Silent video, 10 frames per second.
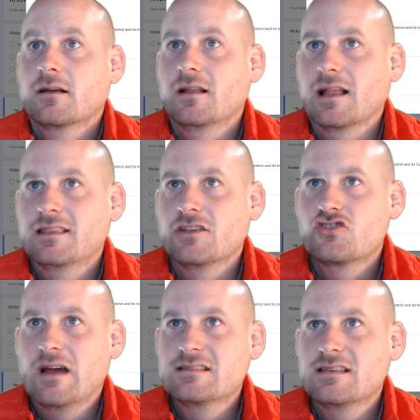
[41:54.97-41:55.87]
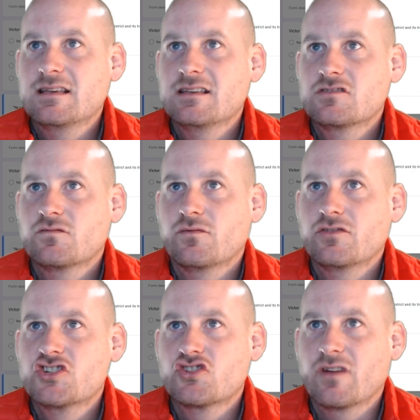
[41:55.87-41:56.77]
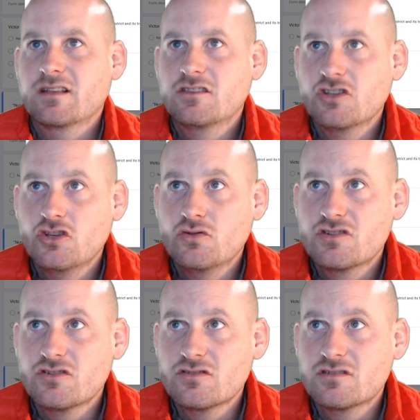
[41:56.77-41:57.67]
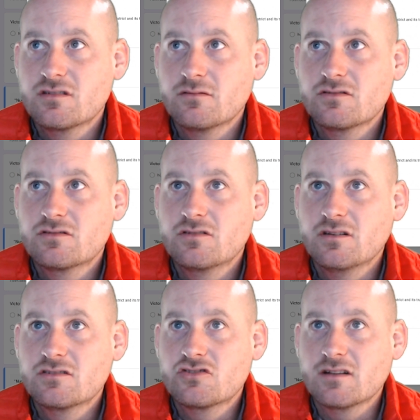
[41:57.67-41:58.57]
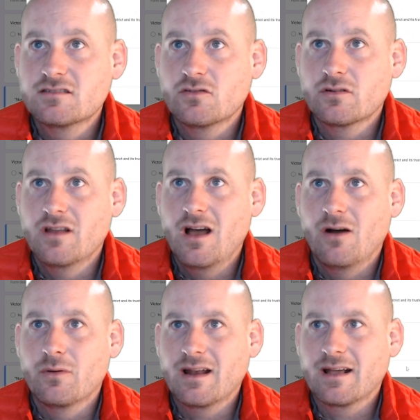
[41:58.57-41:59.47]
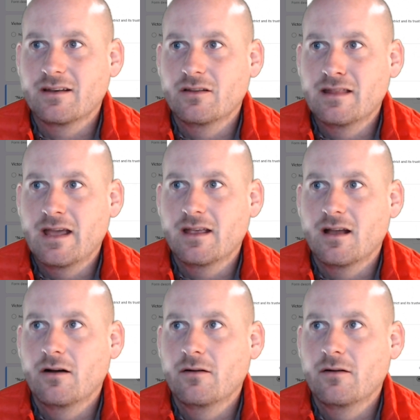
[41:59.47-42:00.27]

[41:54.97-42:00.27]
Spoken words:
Collect addresses, restrict the users is trusted. No, we're not gonna do. There you go.